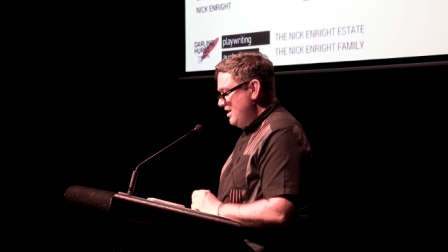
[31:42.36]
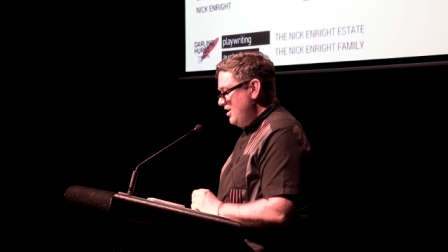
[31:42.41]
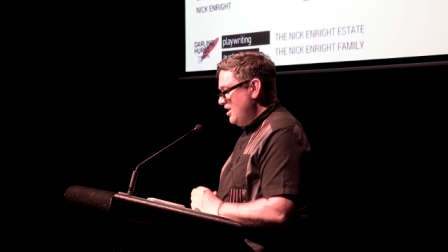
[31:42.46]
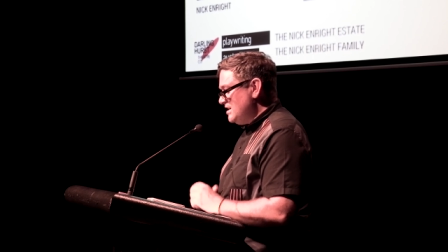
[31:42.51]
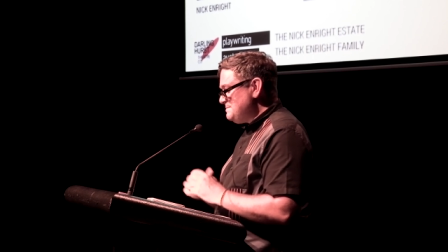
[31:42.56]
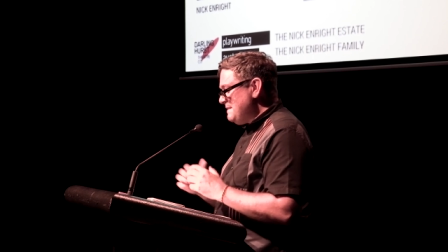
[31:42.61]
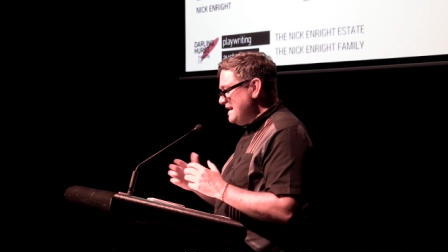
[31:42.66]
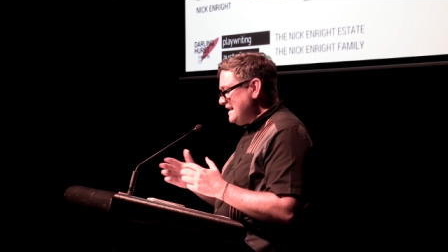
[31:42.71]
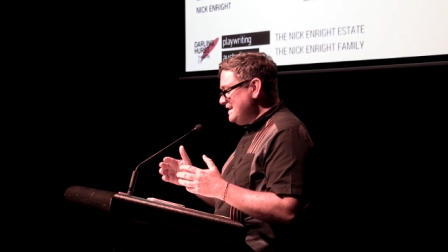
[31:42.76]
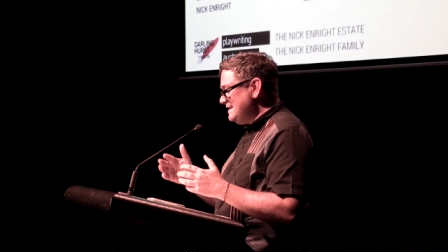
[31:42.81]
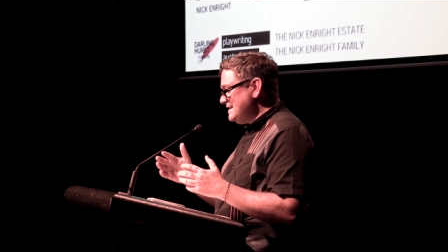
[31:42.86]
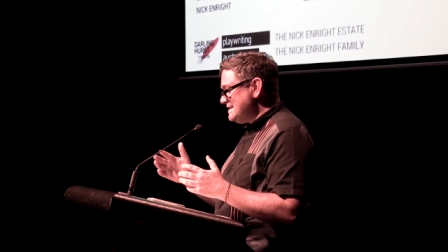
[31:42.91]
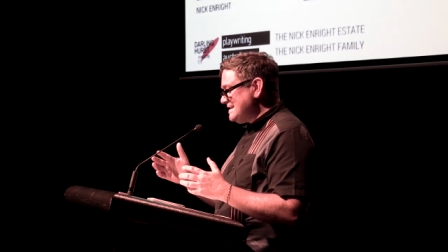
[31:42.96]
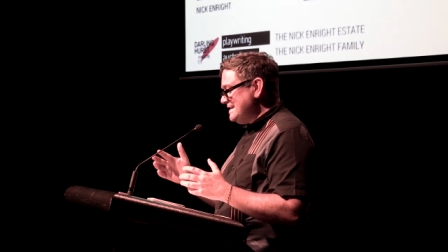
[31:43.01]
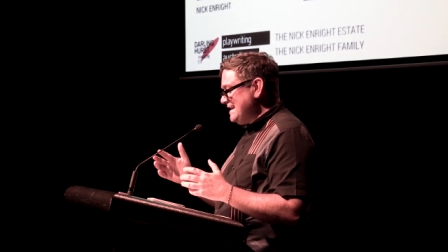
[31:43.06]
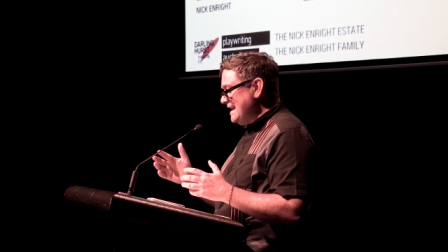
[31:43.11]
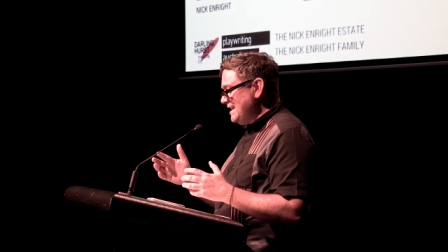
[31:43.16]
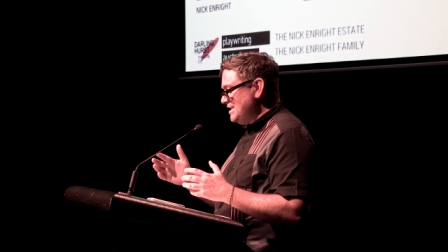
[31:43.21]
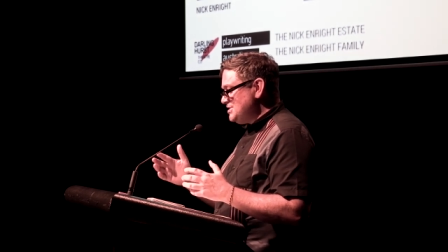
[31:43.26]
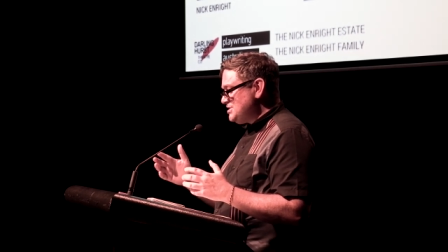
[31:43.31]
I was making this
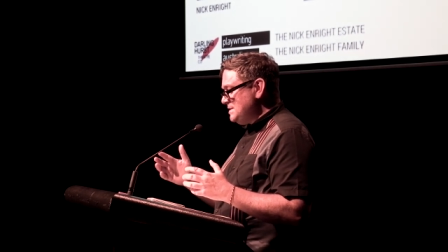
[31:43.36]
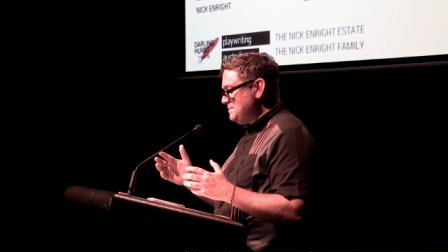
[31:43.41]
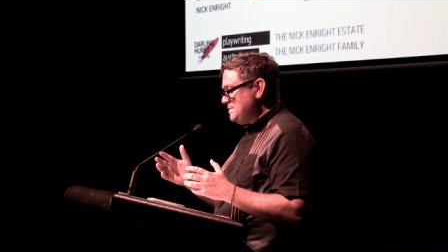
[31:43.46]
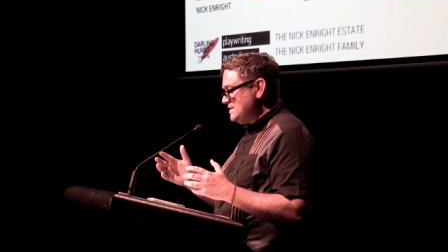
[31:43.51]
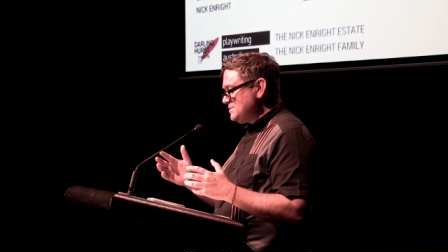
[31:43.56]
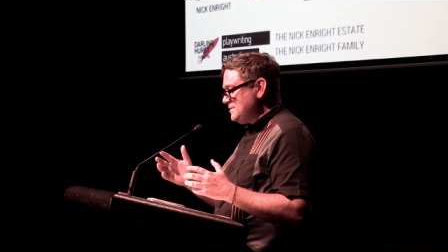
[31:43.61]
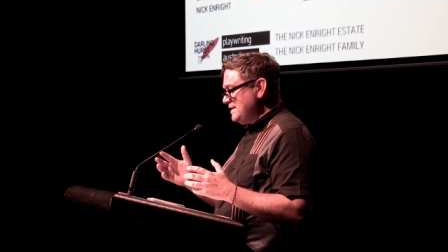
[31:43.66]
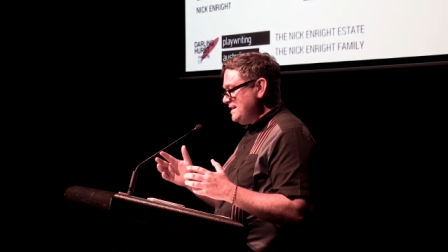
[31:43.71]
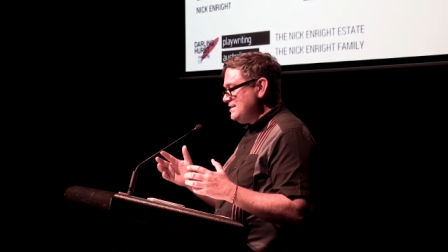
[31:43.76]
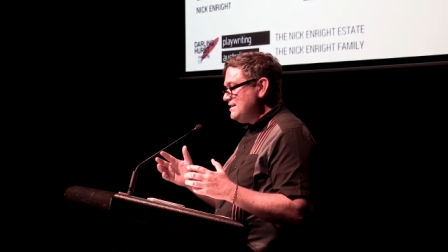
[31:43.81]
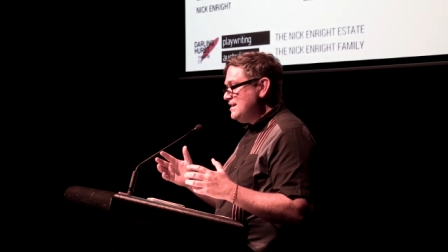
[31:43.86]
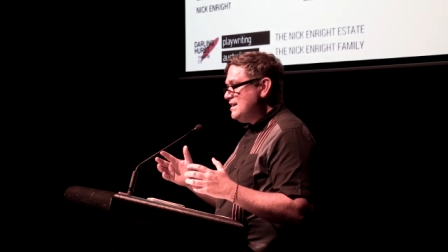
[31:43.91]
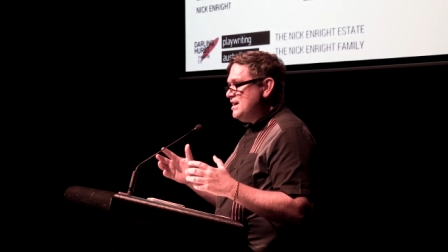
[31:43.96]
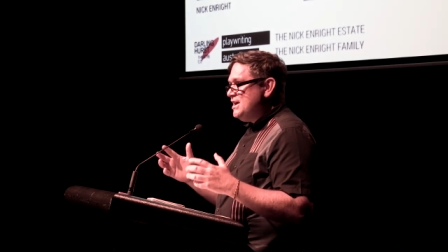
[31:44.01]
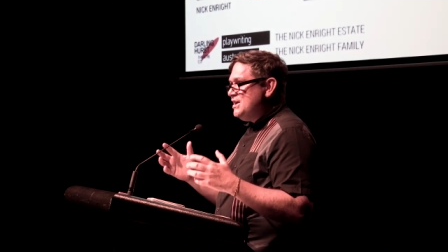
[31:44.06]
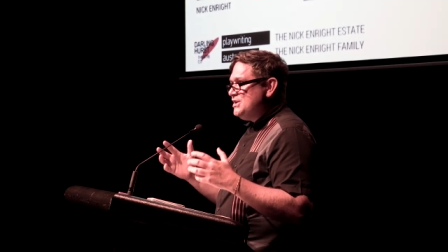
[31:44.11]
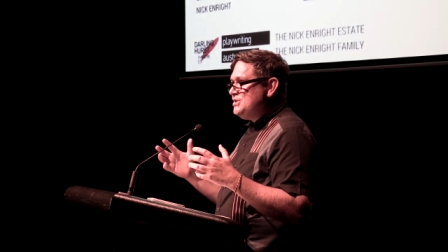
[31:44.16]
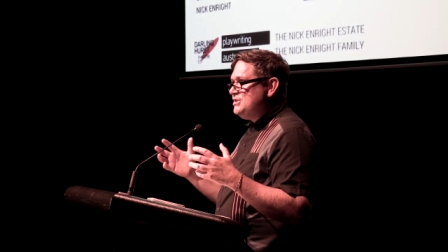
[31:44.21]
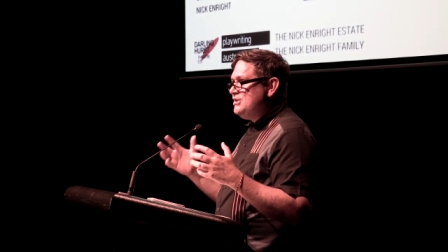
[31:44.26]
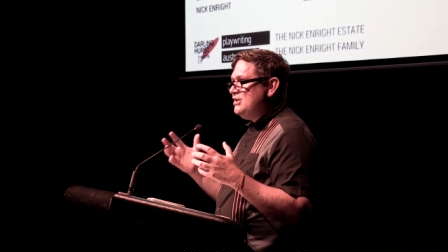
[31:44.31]
analogy between,
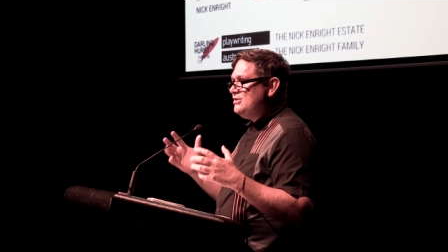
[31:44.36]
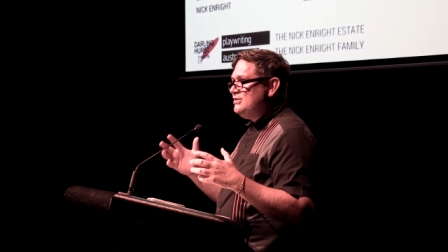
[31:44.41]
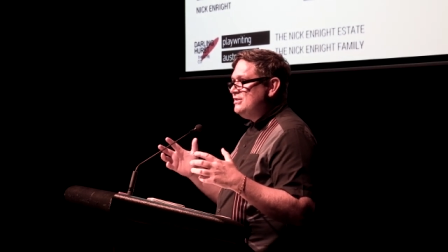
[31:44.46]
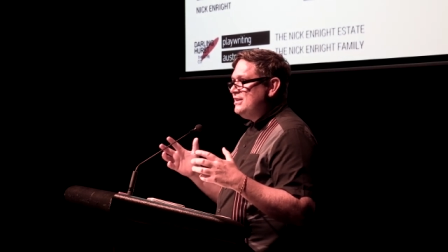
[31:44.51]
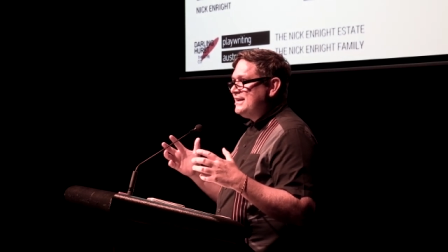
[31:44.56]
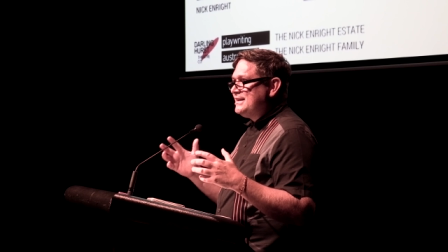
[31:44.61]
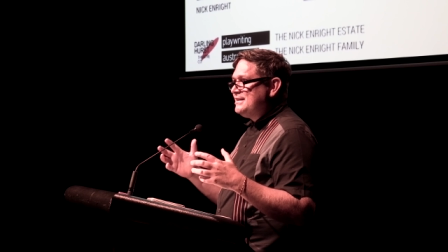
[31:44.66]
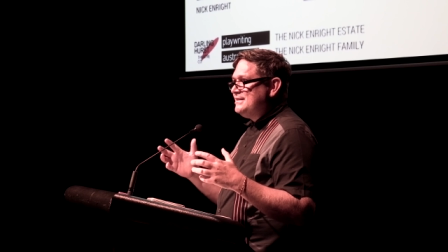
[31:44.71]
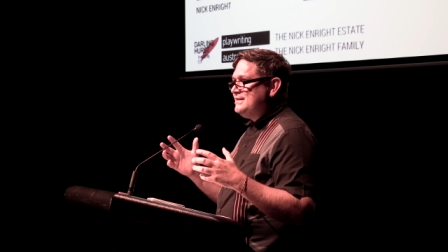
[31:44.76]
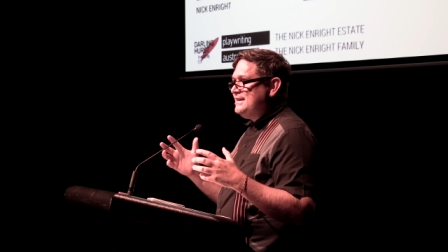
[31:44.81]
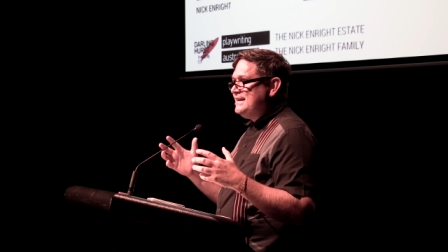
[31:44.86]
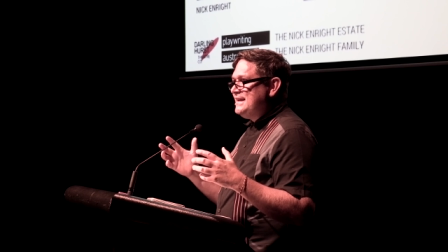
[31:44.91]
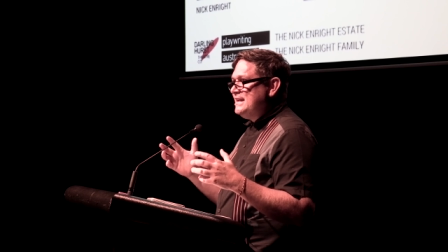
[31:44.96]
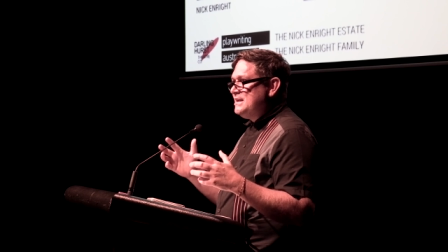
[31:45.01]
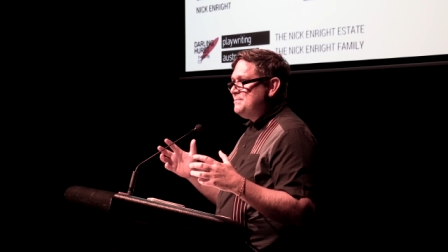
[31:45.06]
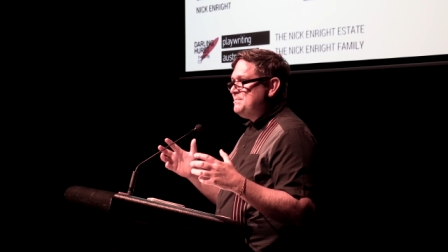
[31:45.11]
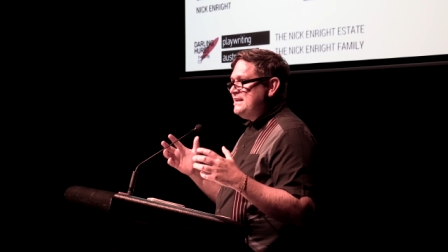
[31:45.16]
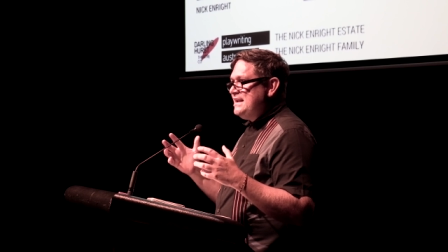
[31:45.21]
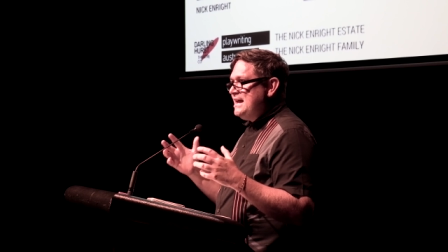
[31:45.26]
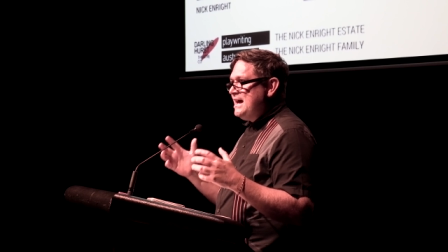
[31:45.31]
you know, like you
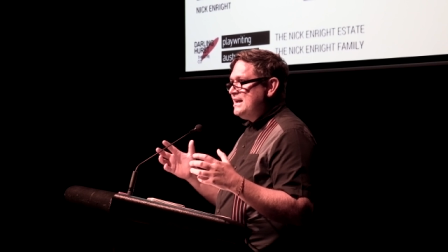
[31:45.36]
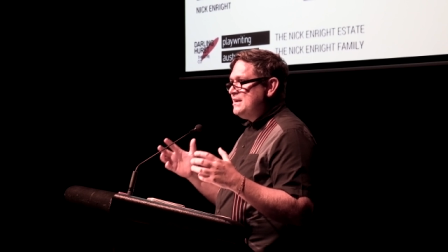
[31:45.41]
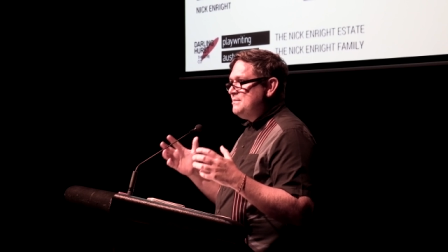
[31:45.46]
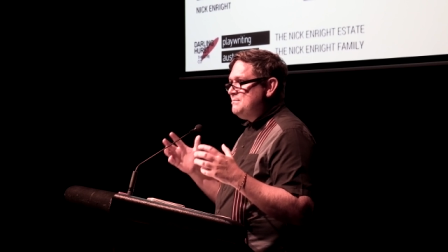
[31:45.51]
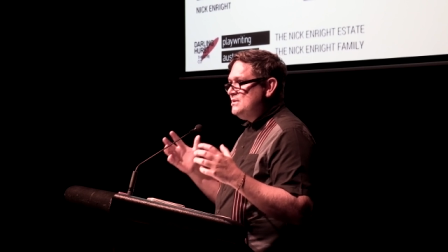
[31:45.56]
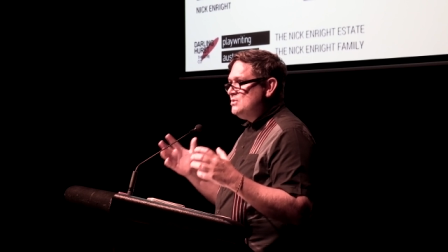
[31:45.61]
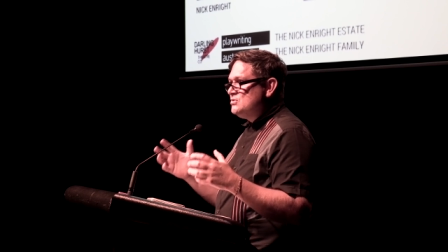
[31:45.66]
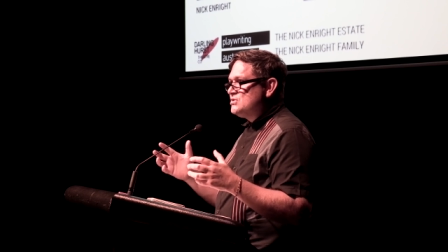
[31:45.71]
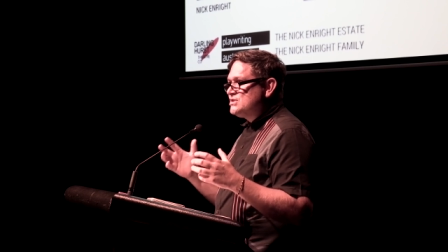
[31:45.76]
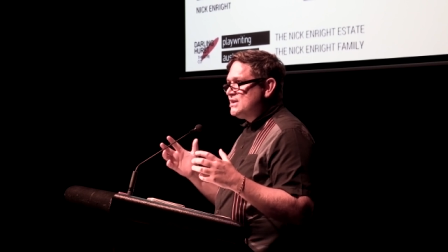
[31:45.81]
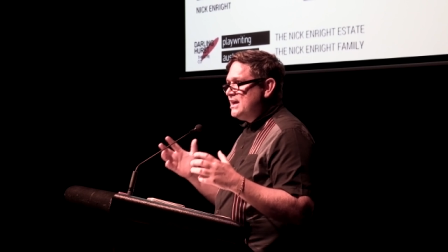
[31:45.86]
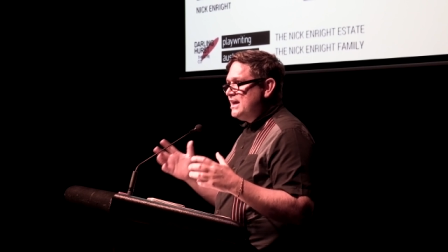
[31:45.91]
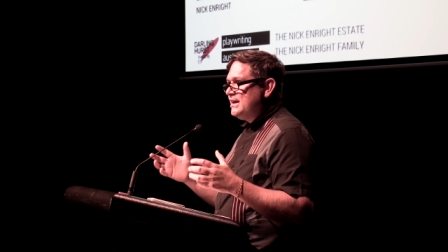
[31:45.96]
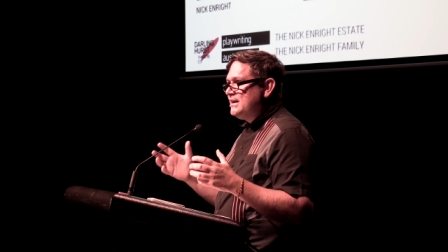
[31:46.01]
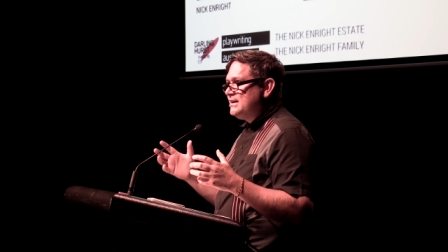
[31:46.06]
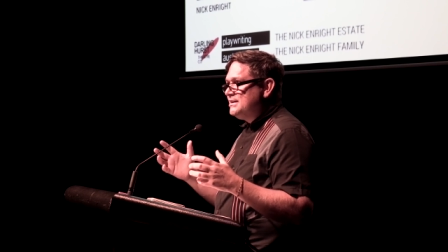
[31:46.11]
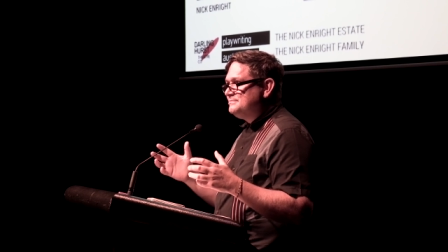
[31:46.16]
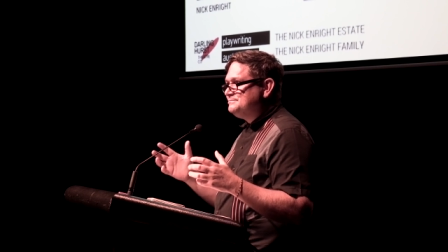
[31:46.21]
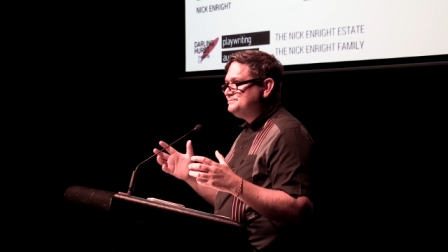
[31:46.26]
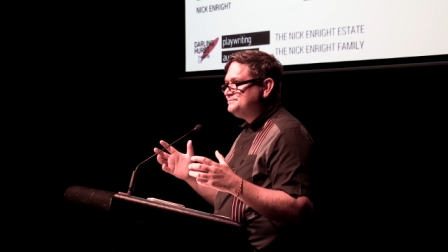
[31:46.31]
get a banana
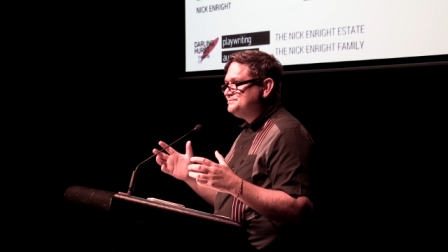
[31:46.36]
milkshake